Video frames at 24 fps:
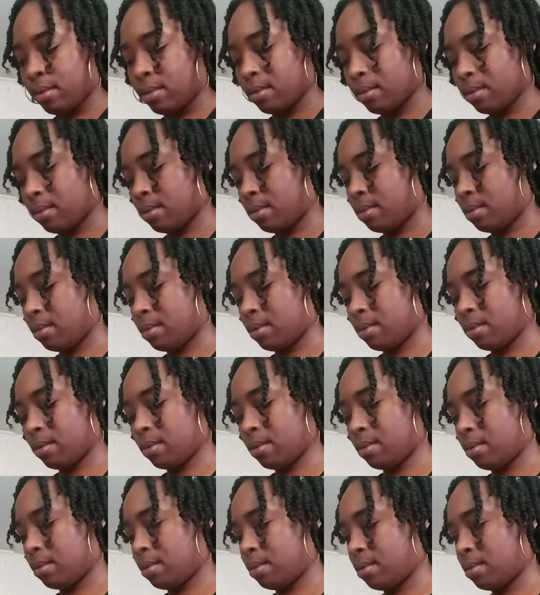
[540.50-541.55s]

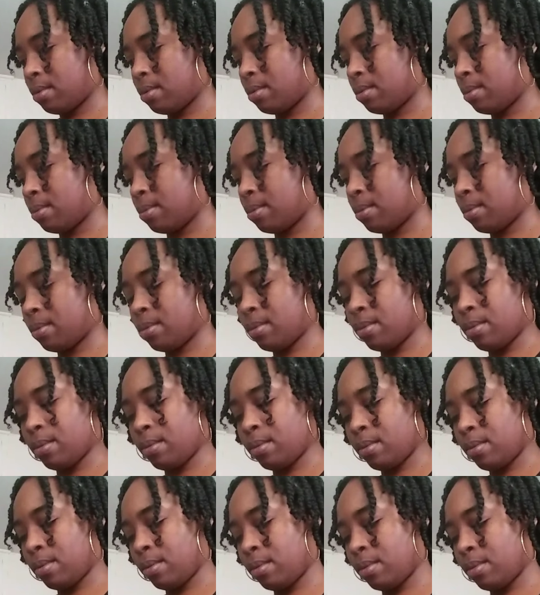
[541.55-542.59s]

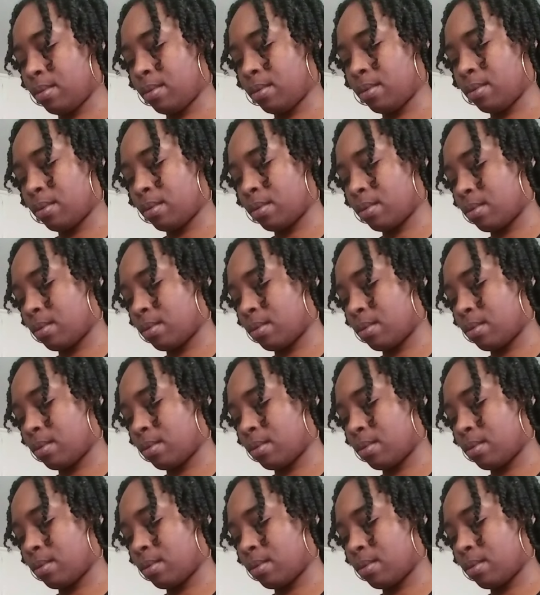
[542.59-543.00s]
[no speech]